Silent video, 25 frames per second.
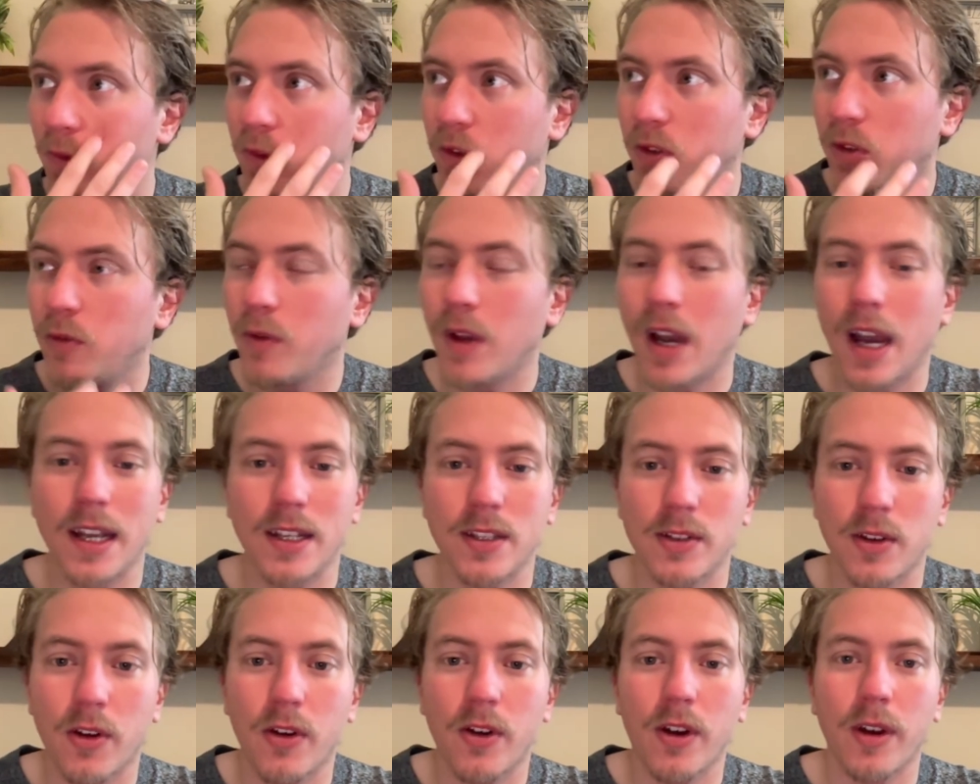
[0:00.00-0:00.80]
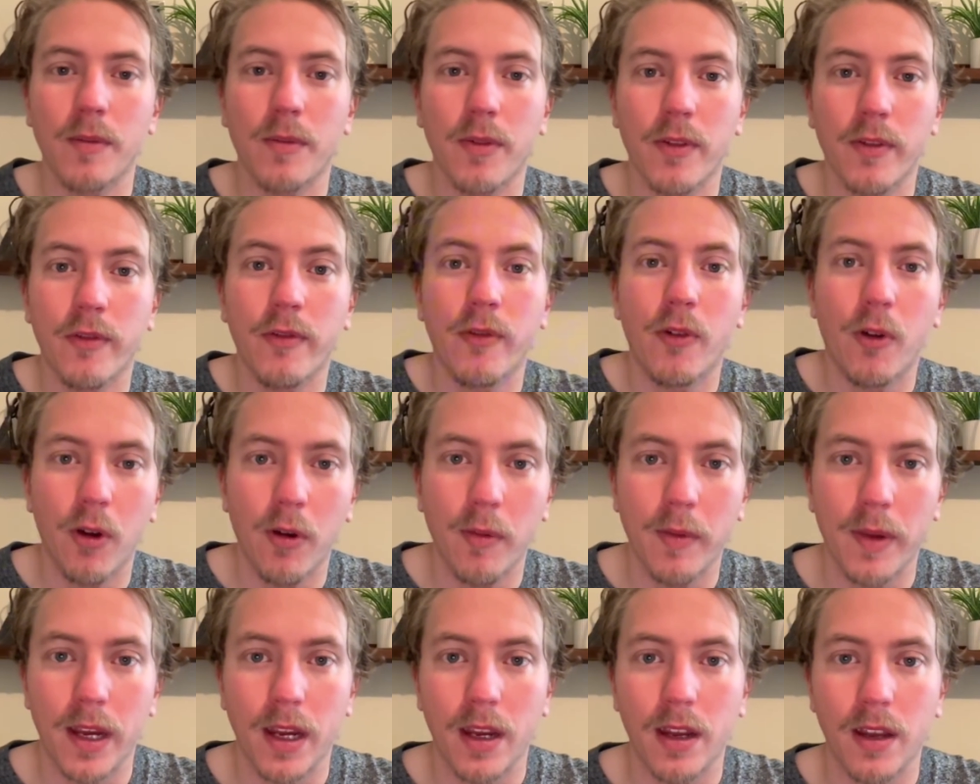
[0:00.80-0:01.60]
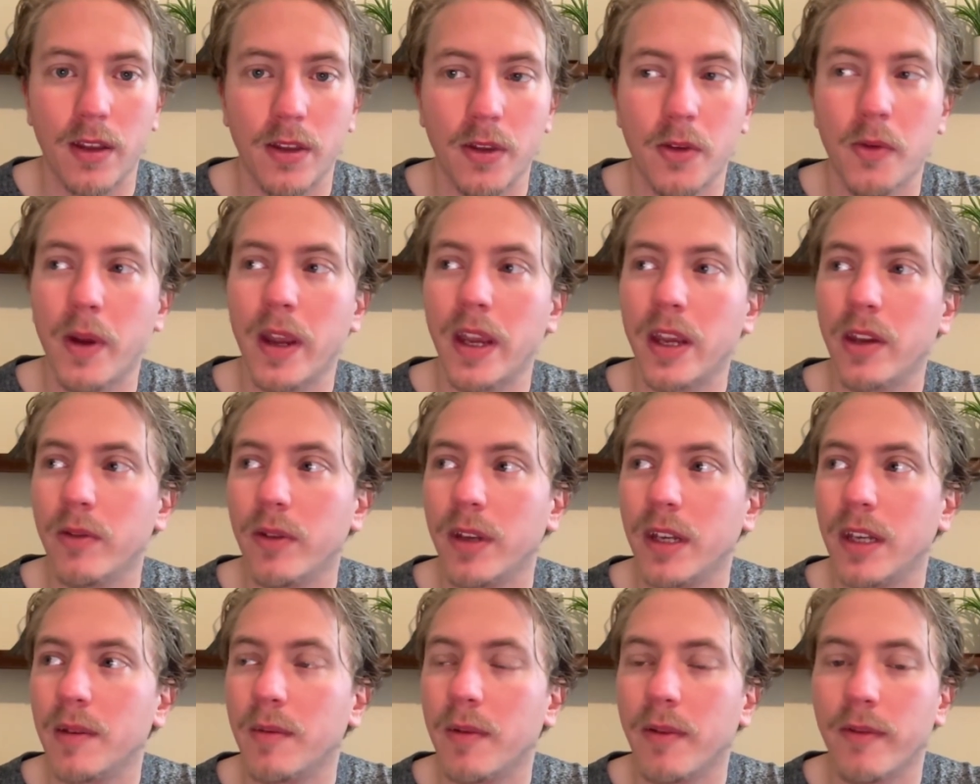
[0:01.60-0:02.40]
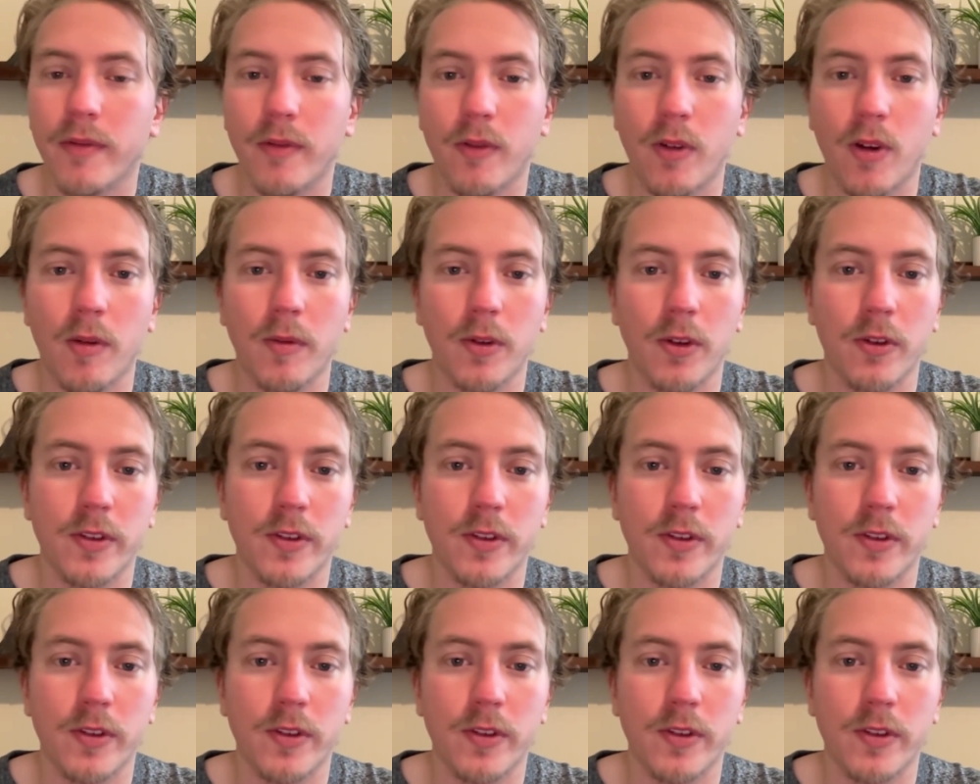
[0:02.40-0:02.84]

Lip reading: you guys aren't performing the way you need to perform.